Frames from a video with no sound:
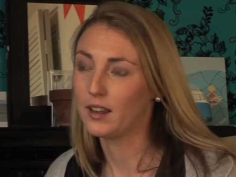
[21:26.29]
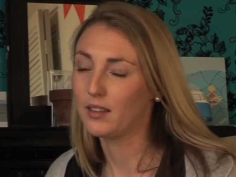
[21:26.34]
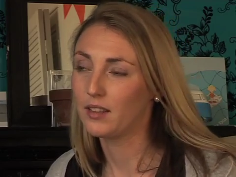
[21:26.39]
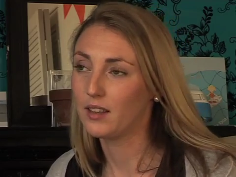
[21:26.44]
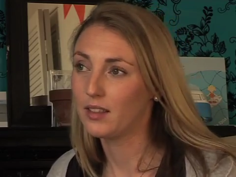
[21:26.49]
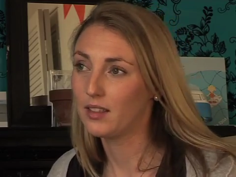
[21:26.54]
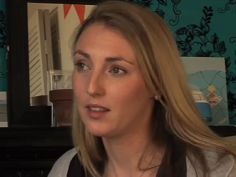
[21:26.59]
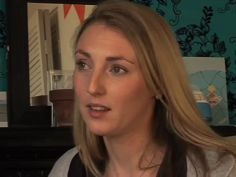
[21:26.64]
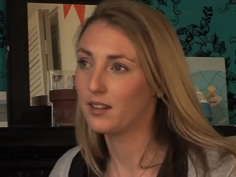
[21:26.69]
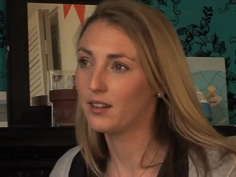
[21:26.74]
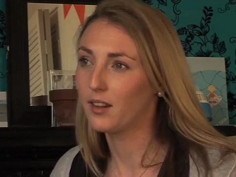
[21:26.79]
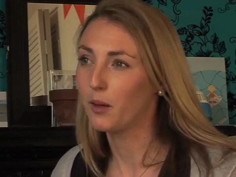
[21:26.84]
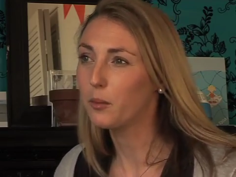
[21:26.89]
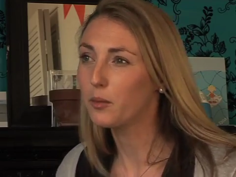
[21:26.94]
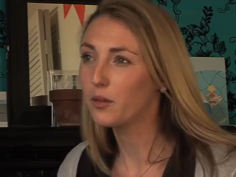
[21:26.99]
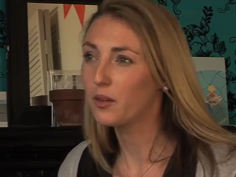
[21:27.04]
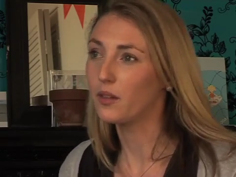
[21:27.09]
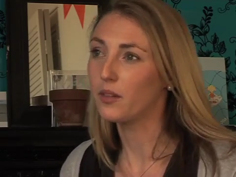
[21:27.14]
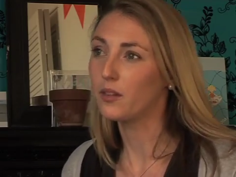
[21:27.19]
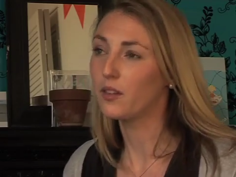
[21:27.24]
And this
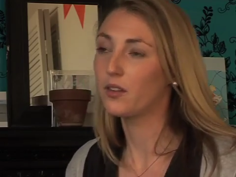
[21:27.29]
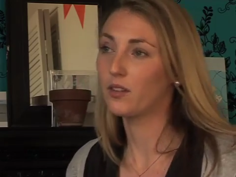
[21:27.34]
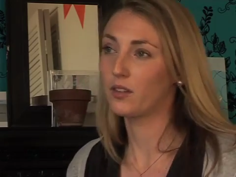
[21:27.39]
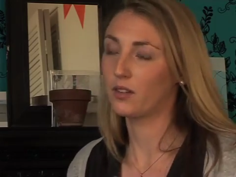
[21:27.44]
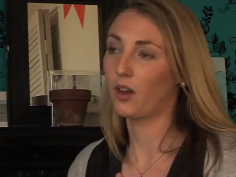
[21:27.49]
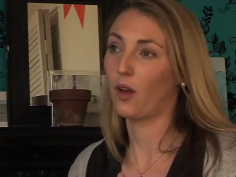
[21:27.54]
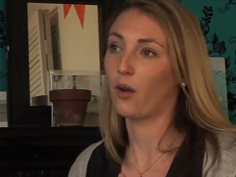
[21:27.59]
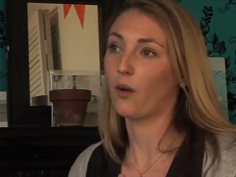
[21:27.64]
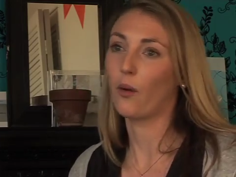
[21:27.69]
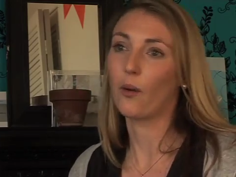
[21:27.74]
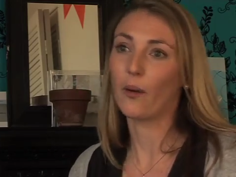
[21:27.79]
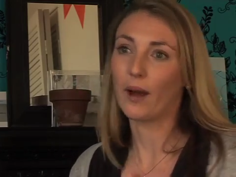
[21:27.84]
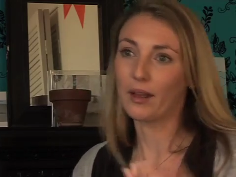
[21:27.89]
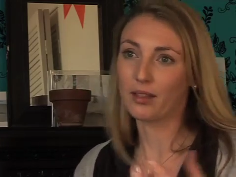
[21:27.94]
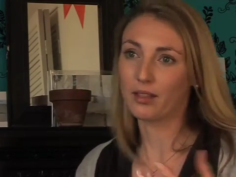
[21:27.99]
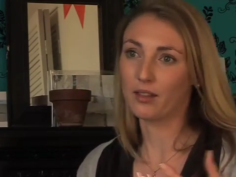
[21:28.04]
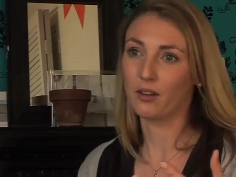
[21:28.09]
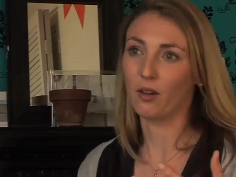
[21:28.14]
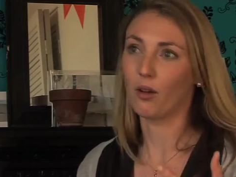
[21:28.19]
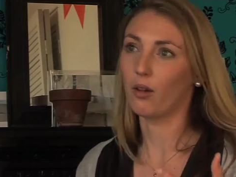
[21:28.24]
substance,
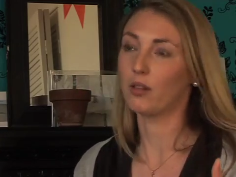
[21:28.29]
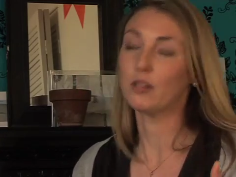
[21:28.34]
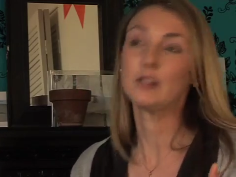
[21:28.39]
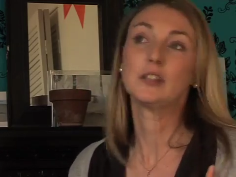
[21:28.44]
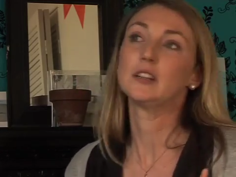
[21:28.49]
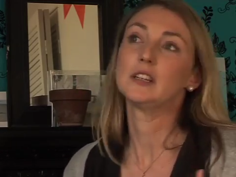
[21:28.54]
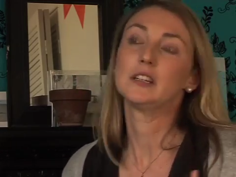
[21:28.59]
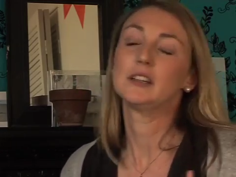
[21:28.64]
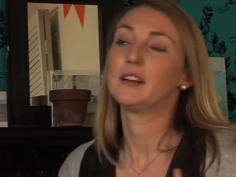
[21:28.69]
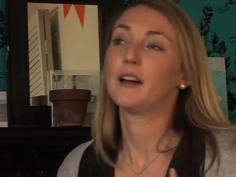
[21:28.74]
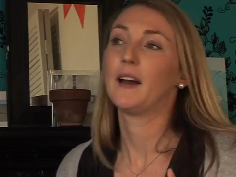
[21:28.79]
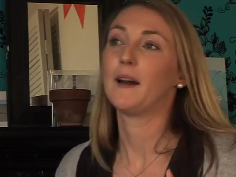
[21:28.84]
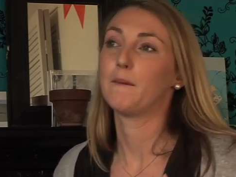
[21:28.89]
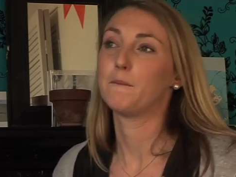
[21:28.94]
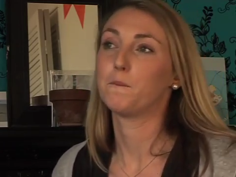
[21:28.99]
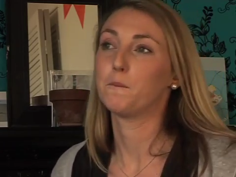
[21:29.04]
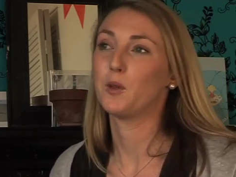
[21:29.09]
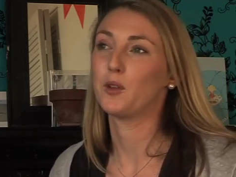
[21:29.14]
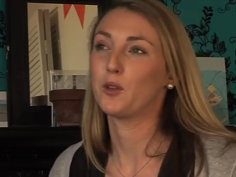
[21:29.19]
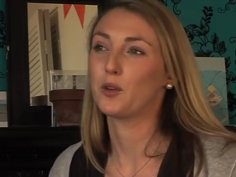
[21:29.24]
cocoethanol,
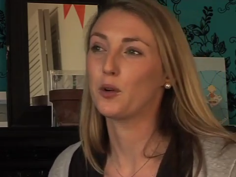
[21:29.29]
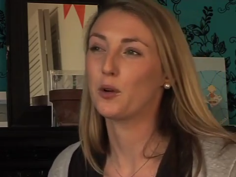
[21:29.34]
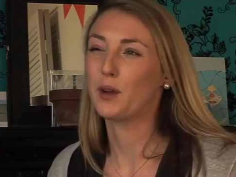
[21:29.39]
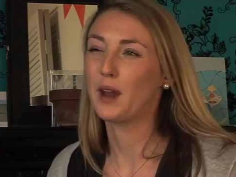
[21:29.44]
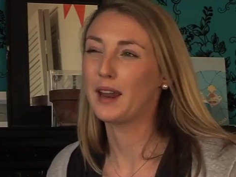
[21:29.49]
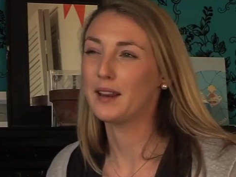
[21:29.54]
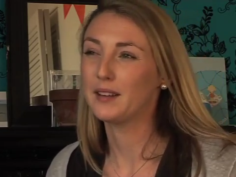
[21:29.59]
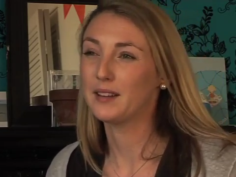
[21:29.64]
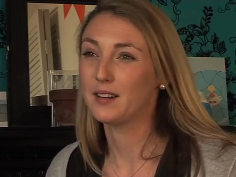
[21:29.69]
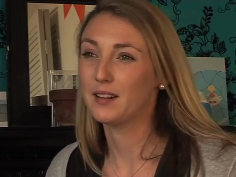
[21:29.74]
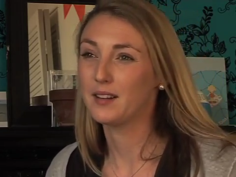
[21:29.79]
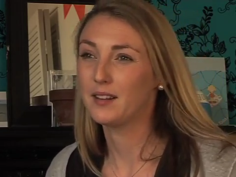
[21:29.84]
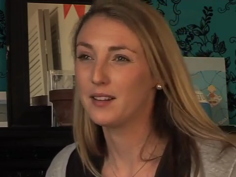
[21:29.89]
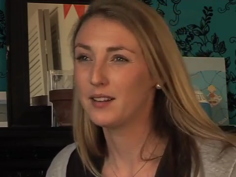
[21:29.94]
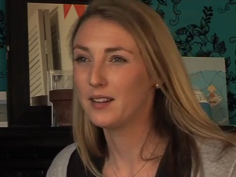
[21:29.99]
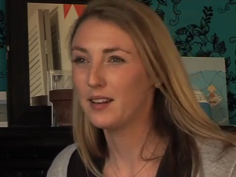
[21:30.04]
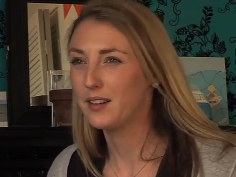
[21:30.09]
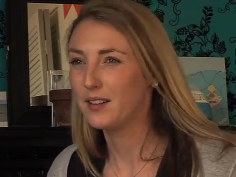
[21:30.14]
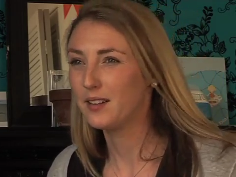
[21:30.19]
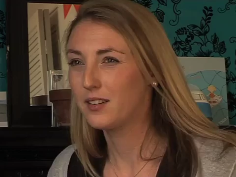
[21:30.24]
that's created
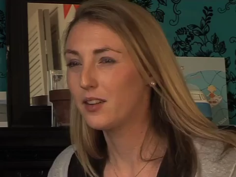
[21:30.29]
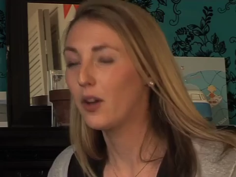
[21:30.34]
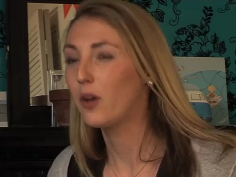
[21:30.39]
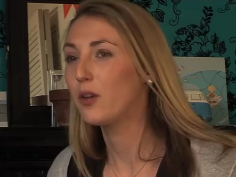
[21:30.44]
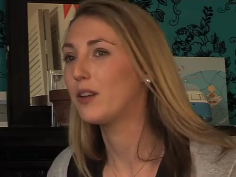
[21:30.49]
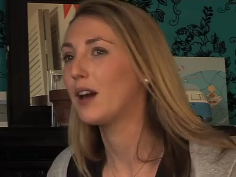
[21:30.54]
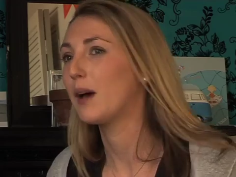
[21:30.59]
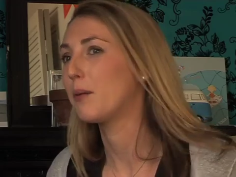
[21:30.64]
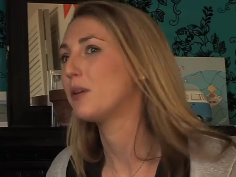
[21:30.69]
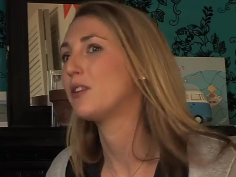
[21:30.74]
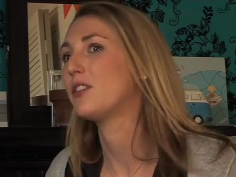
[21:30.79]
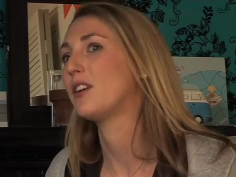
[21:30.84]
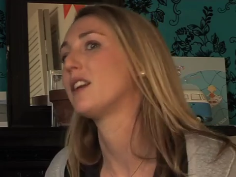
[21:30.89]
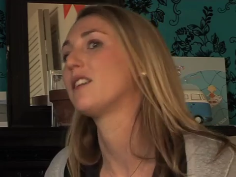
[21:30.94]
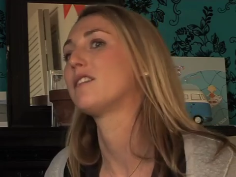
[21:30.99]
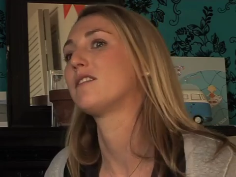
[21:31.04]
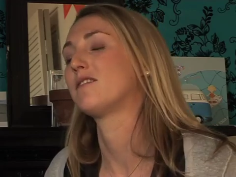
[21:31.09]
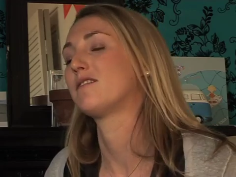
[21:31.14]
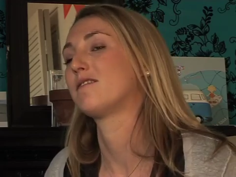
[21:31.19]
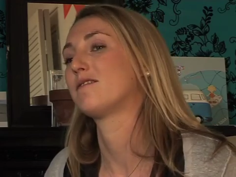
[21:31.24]
is so
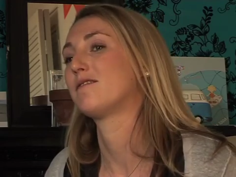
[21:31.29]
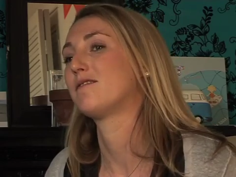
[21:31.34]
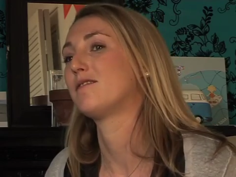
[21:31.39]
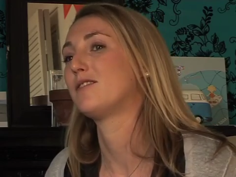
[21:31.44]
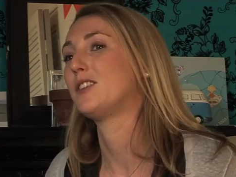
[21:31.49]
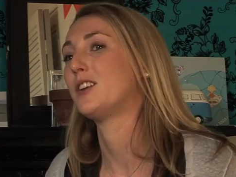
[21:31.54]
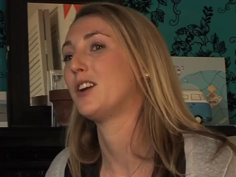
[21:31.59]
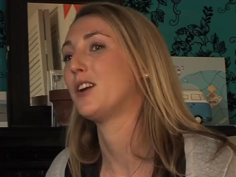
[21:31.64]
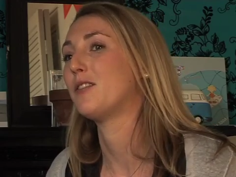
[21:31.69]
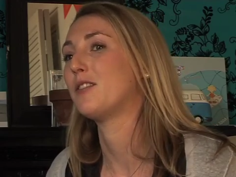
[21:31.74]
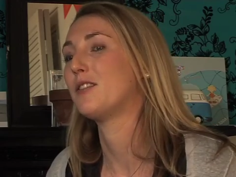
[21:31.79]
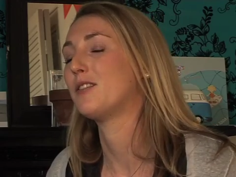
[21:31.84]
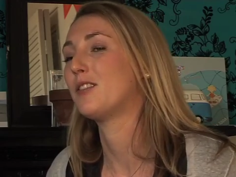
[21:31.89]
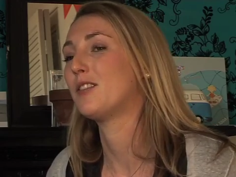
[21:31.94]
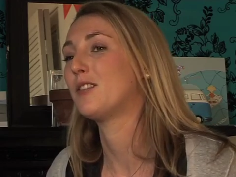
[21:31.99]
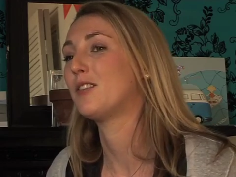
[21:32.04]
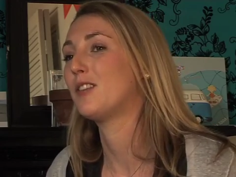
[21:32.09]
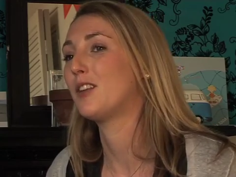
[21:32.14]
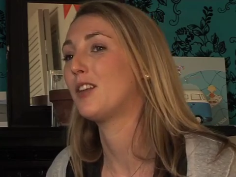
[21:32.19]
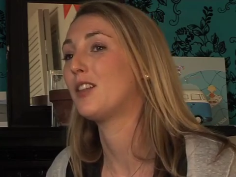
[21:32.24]
damaging, you know,
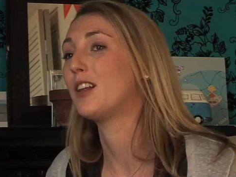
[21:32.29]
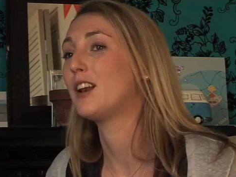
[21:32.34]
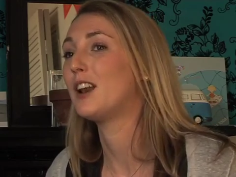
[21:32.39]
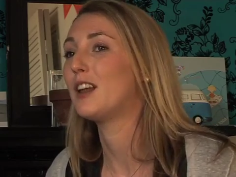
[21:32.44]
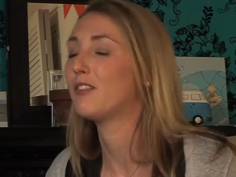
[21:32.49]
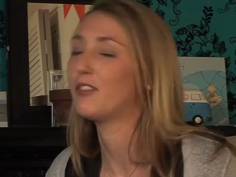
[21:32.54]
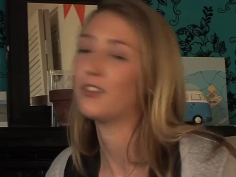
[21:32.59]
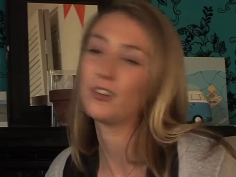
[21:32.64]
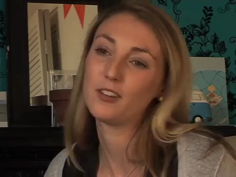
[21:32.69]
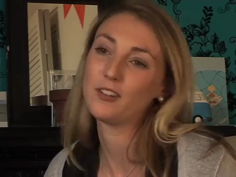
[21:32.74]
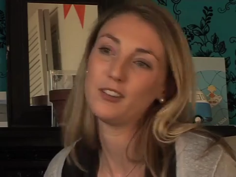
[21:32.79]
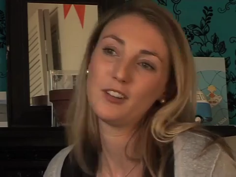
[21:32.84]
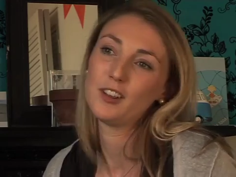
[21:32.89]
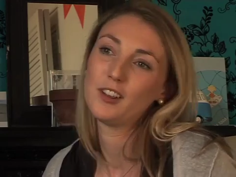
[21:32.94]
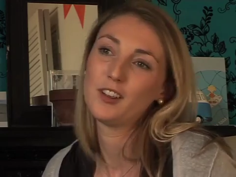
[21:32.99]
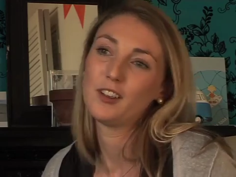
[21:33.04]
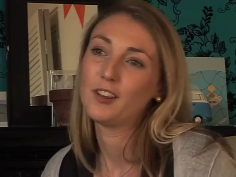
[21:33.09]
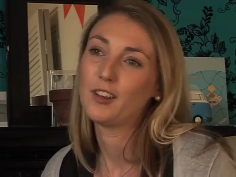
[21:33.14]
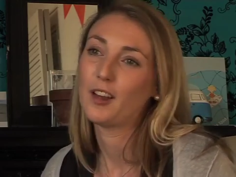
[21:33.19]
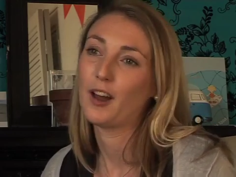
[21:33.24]
to the liver
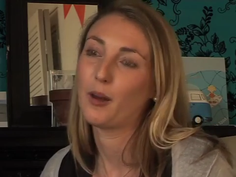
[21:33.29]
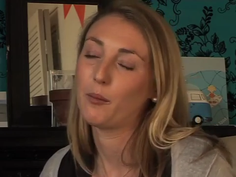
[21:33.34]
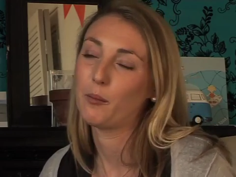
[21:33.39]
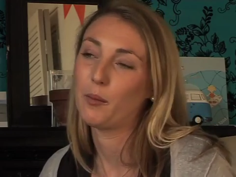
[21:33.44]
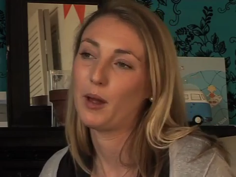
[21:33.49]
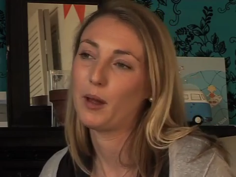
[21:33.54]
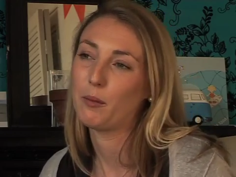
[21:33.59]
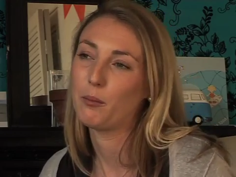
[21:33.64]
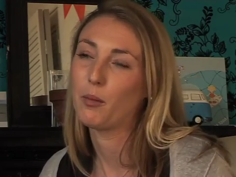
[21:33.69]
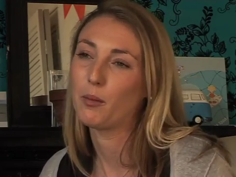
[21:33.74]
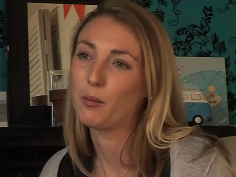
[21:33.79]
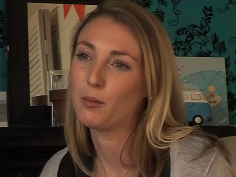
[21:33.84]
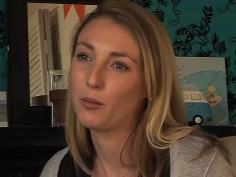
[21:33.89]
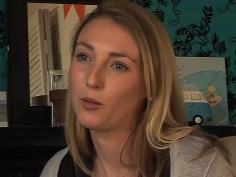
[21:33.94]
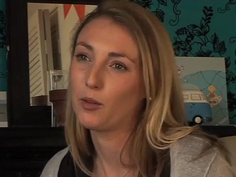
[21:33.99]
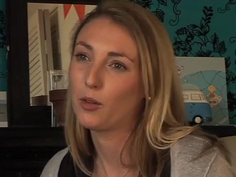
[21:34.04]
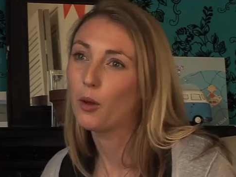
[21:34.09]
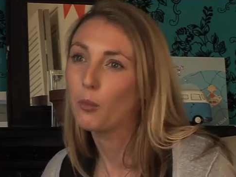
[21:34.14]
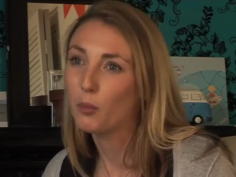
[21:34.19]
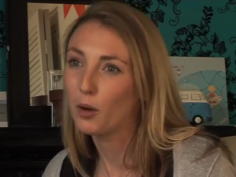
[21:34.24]
and
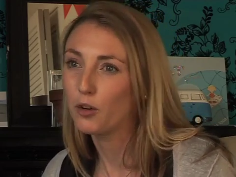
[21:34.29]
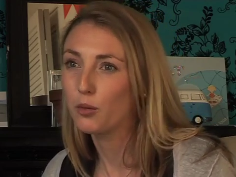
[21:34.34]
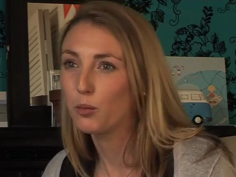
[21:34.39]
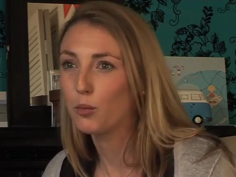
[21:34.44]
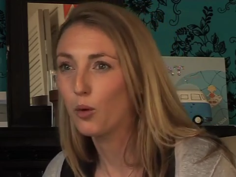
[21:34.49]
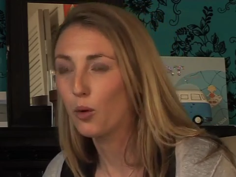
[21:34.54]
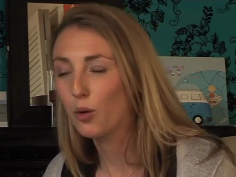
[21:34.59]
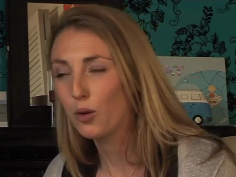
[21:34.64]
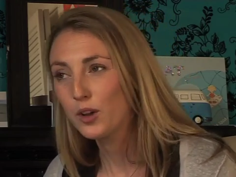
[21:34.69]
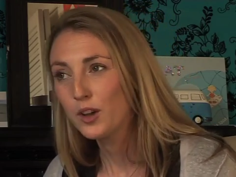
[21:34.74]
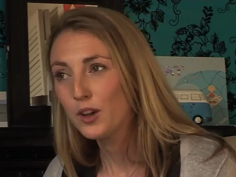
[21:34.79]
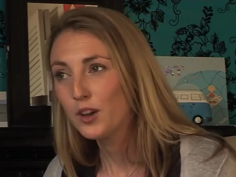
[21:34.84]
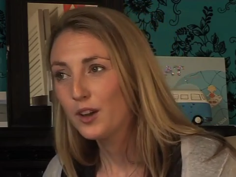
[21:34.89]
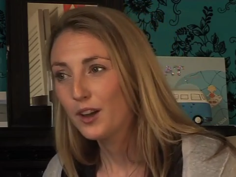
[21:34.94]
so much more.